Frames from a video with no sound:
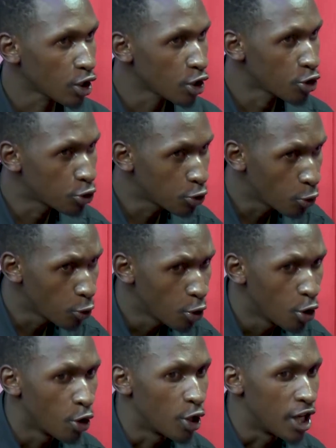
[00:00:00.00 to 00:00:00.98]
So
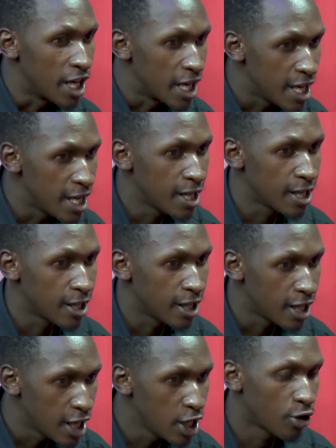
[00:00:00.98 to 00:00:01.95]

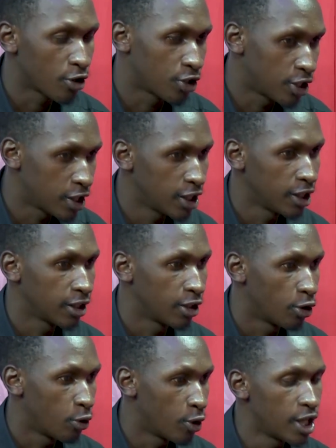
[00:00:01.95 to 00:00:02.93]
he or she,
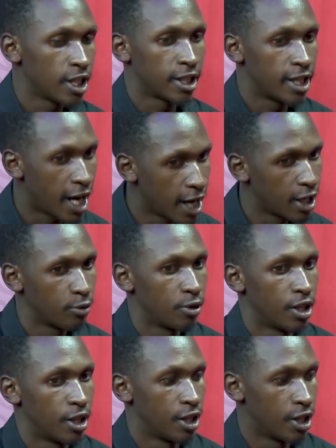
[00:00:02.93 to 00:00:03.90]
when he's done with
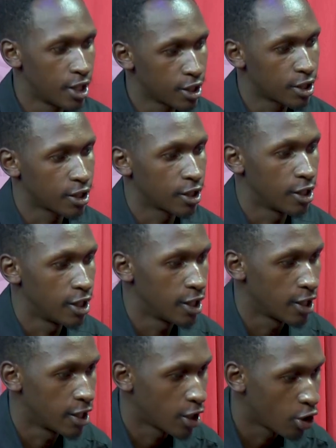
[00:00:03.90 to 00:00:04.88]
this
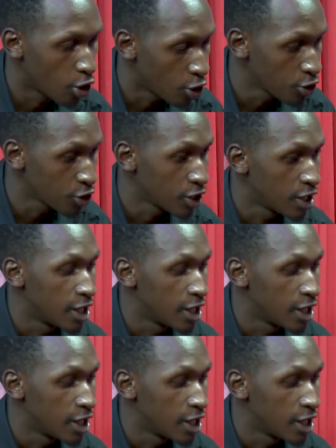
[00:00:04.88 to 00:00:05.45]
course,